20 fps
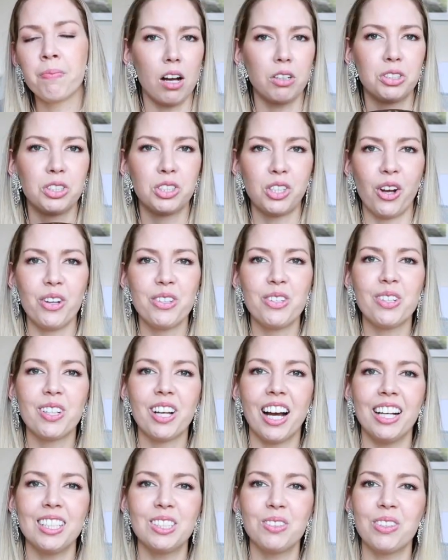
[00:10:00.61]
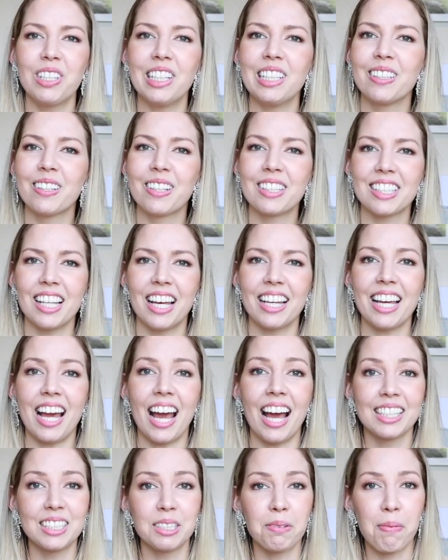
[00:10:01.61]
I'll show you guys what it looks like
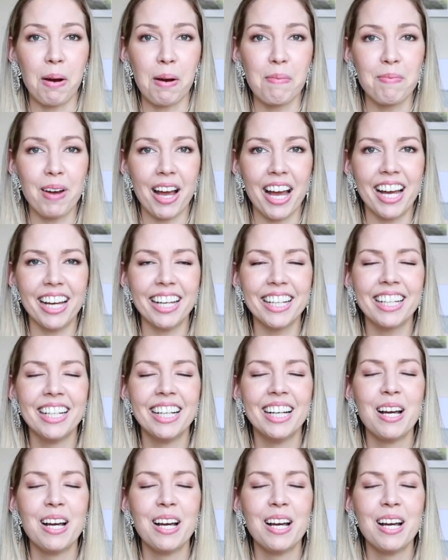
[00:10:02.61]
as a bum bag,